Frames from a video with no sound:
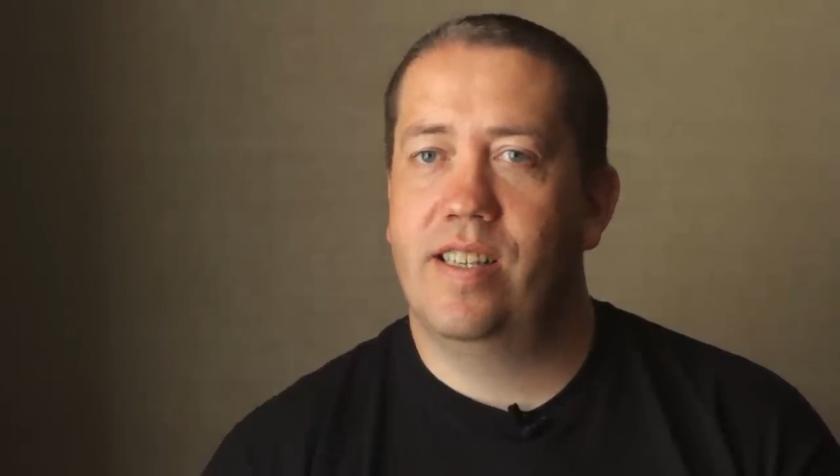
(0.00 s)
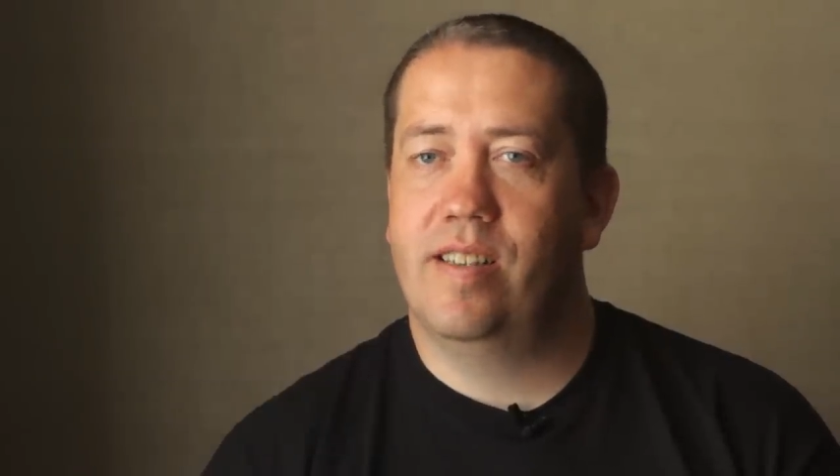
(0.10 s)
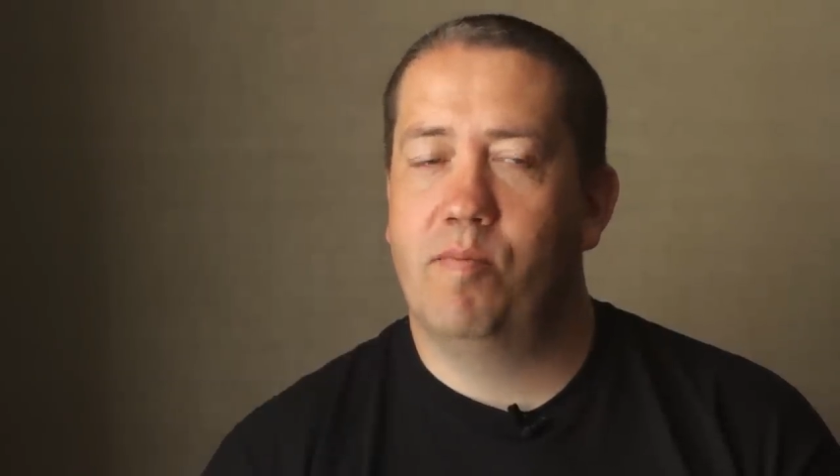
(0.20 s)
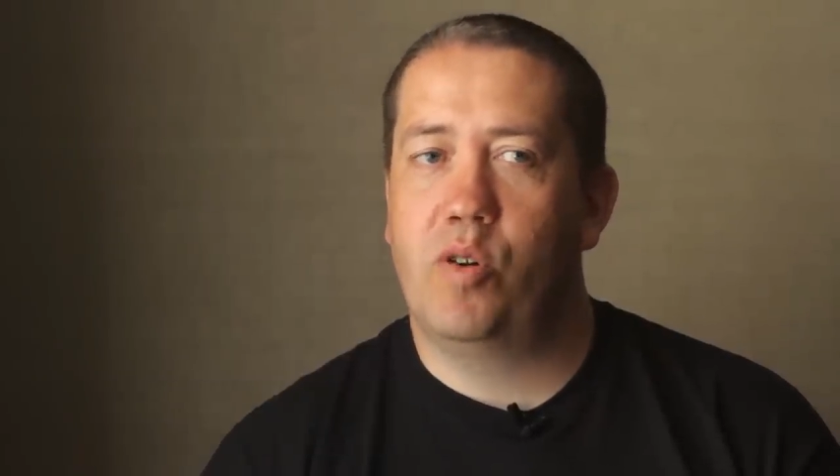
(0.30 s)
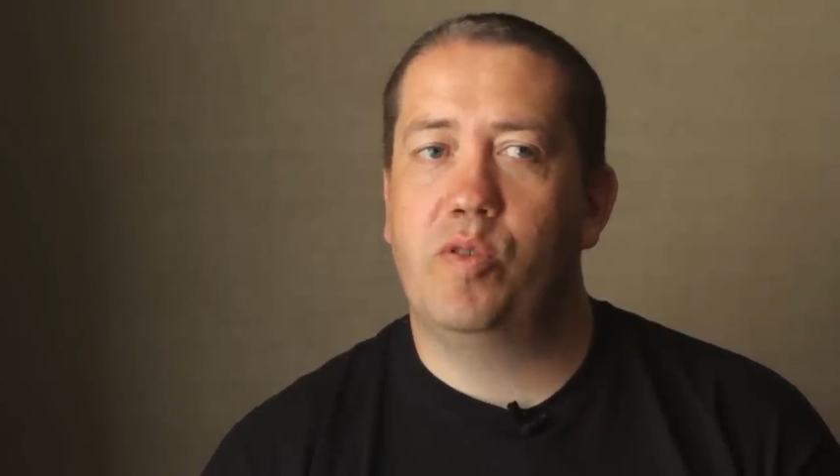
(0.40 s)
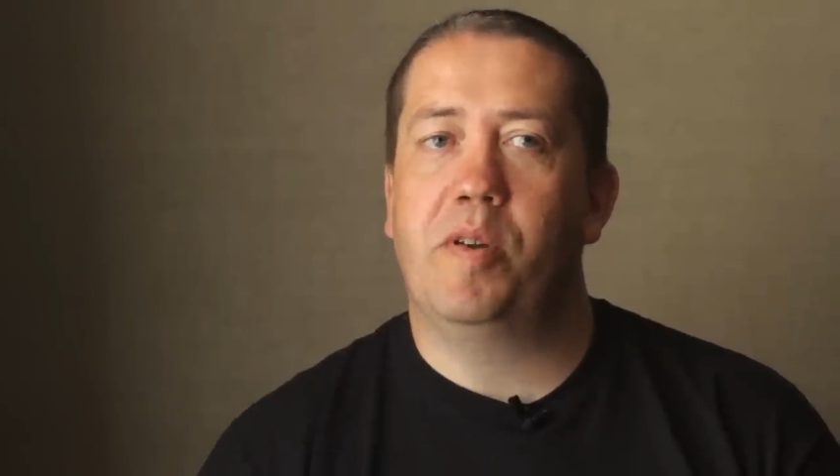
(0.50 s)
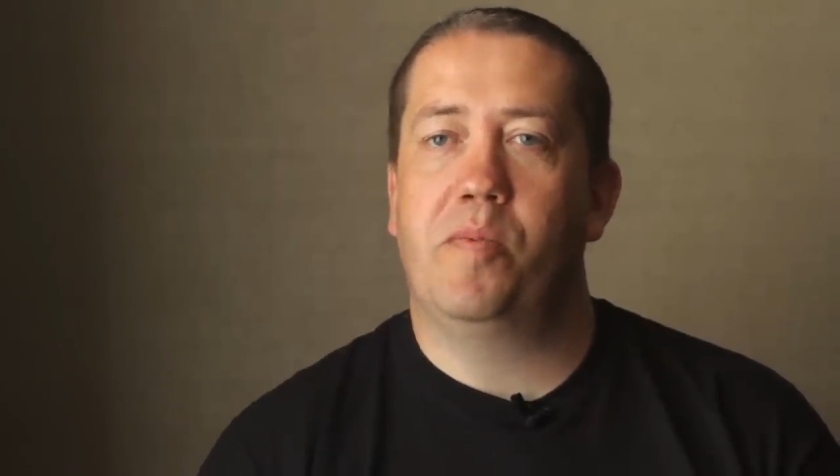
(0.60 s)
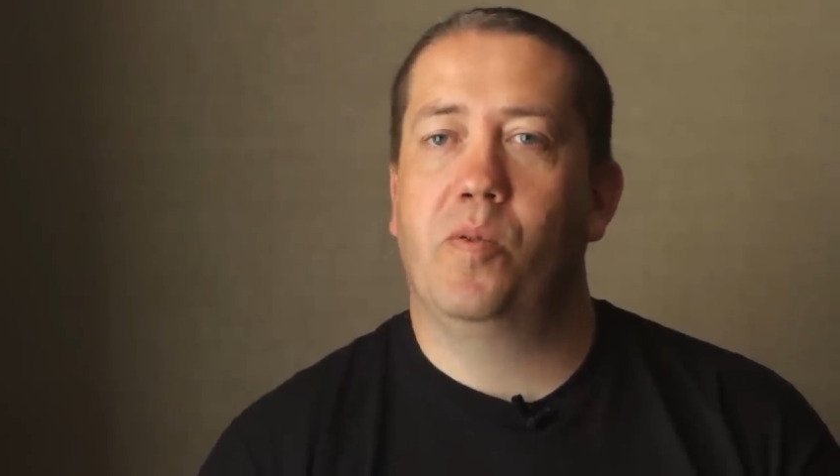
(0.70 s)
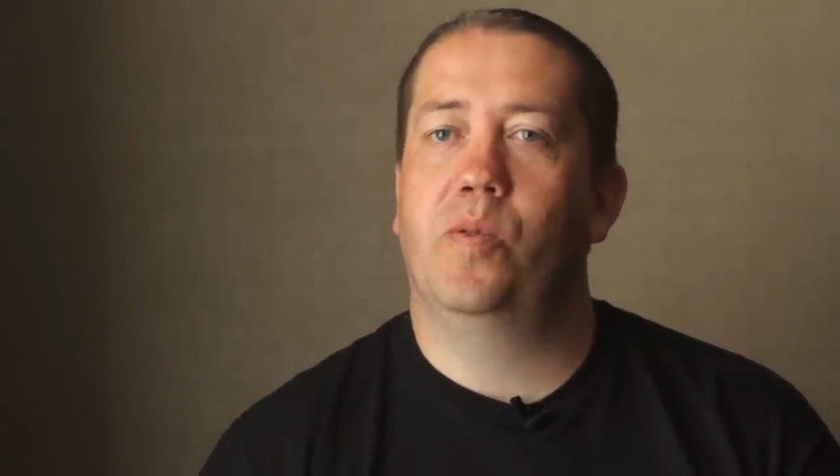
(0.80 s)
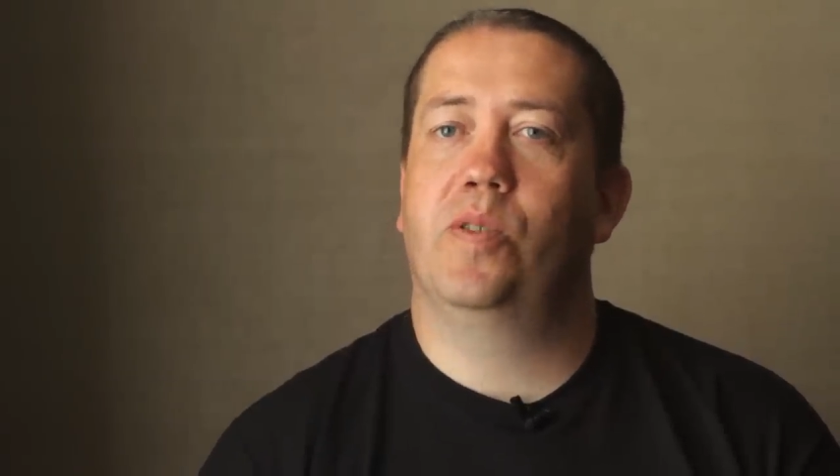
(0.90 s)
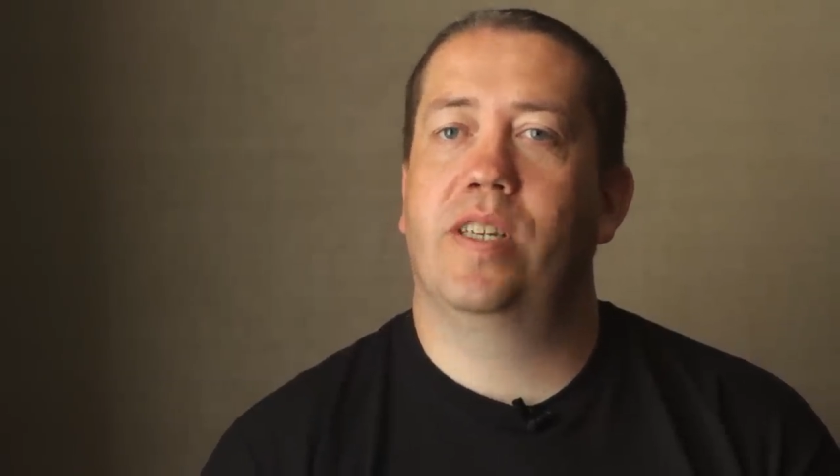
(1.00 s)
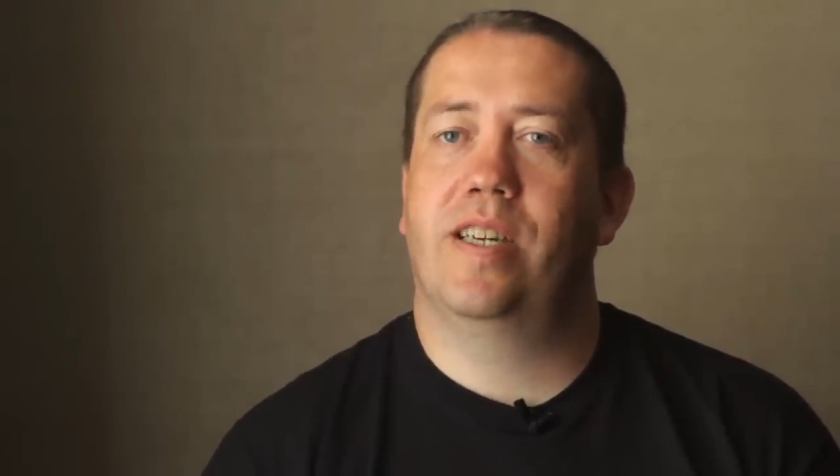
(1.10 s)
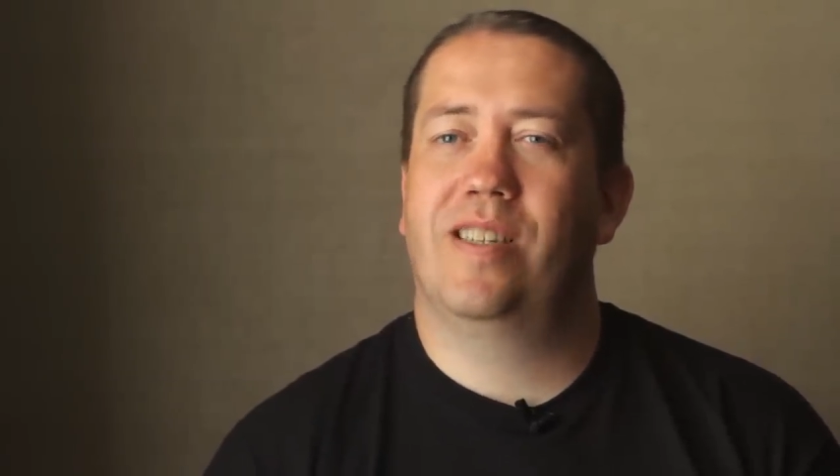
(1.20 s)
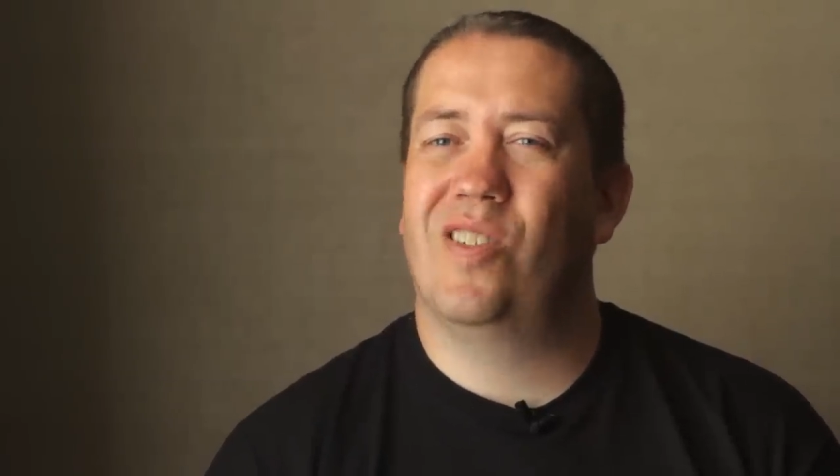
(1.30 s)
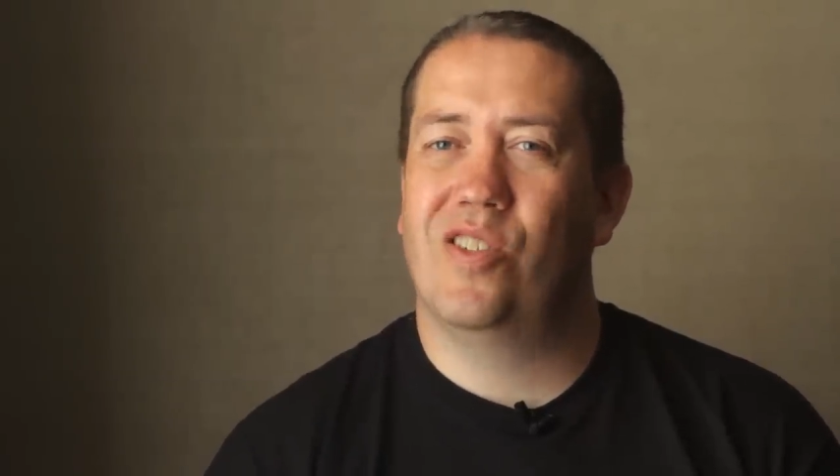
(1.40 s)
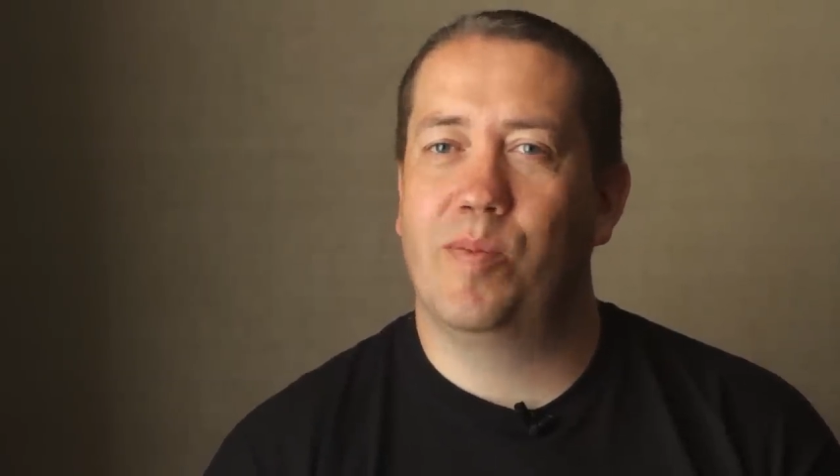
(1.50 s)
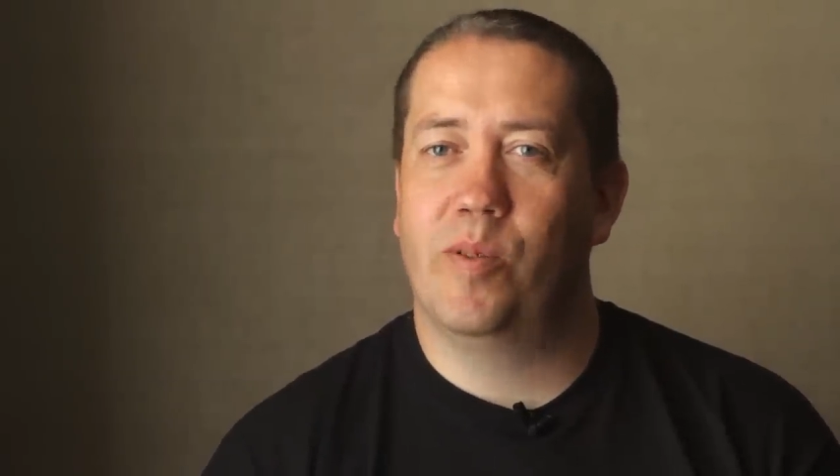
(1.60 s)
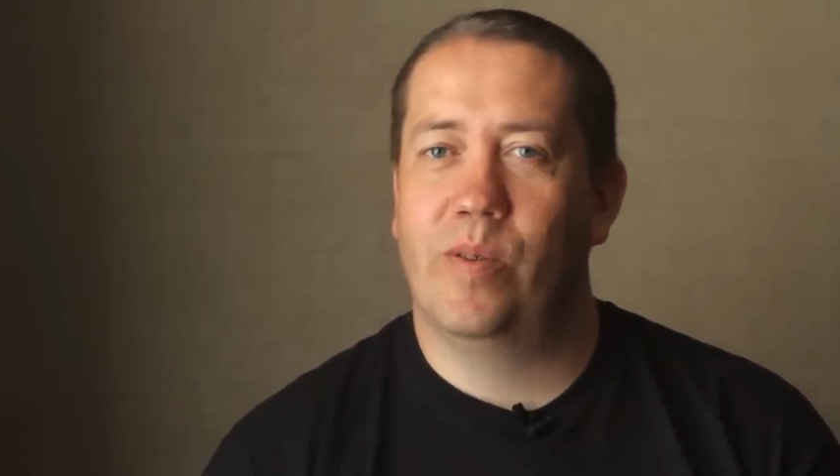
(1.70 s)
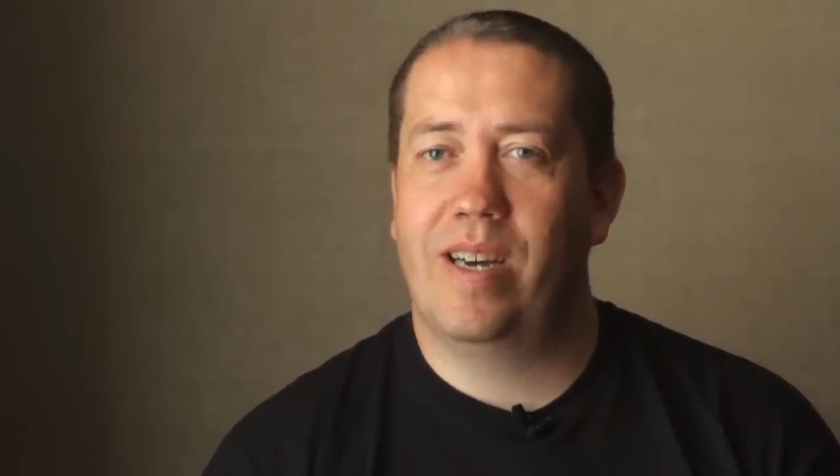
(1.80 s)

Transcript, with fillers: and most people will say it's not a sport.